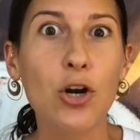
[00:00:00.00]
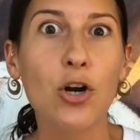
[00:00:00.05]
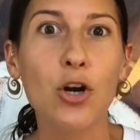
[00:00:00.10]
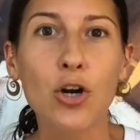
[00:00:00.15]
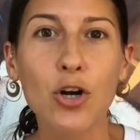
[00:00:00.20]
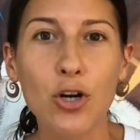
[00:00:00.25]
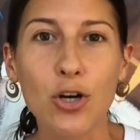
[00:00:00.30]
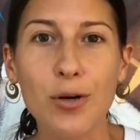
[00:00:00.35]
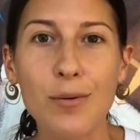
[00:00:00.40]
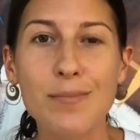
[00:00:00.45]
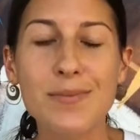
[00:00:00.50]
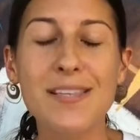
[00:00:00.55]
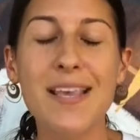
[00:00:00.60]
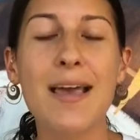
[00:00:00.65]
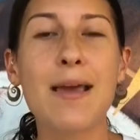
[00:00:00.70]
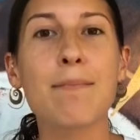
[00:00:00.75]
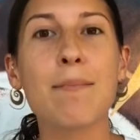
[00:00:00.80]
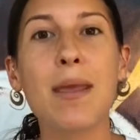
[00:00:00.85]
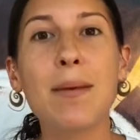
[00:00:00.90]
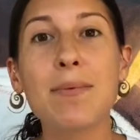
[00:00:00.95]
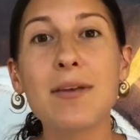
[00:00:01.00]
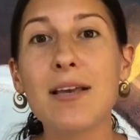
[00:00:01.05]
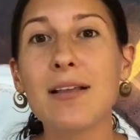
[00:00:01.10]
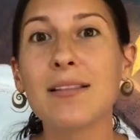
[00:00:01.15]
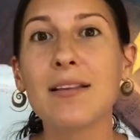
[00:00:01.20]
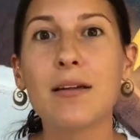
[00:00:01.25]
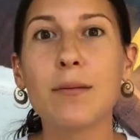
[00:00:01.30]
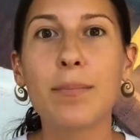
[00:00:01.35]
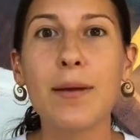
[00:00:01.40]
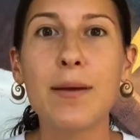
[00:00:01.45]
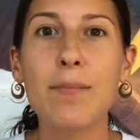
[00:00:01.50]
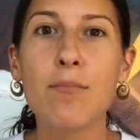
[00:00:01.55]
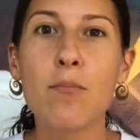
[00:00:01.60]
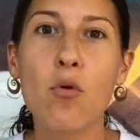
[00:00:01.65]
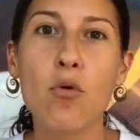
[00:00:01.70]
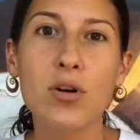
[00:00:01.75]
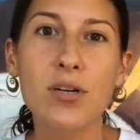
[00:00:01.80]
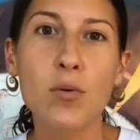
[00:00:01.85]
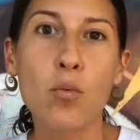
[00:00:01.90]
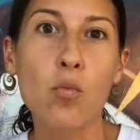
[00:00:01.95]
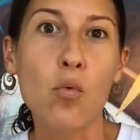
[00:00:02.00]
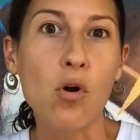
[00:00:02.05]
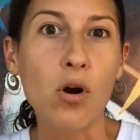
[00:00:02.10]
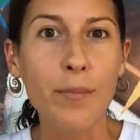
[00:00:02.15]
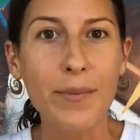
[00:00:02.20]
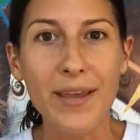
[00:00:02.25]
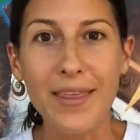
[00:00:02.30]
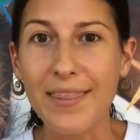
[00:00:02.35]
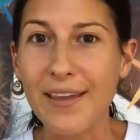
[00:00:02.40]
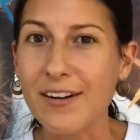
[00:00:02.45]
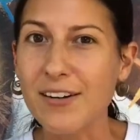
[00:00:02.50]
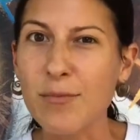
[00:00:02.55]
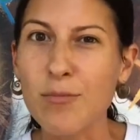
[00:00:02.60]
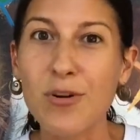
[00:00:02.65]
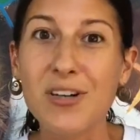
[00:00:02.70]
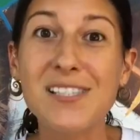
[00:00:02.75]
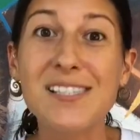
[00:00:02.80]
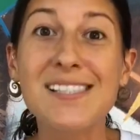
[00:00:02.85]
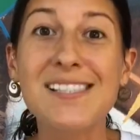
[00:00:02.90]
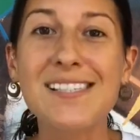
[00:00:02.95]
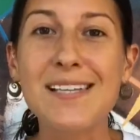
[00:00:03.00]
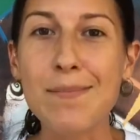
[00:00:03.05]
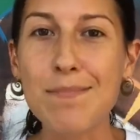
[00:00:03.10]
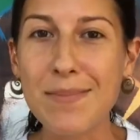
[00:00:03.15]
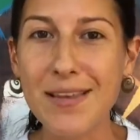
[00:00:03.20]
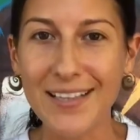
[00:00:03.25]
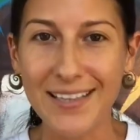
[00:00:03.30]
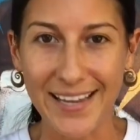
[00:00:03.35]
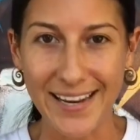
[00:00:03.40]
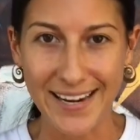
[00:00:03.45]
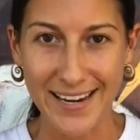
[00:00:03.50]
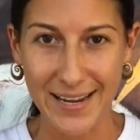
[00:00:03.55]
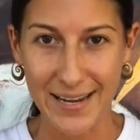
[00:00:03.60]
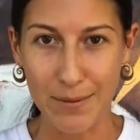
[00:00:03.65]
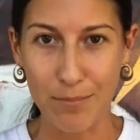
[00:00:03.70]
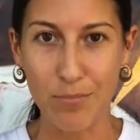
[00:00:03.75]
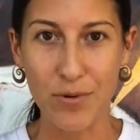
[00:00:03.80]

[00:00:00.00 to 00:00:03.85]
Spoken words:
herbs and maybe a little bit more warming there, more stimulating,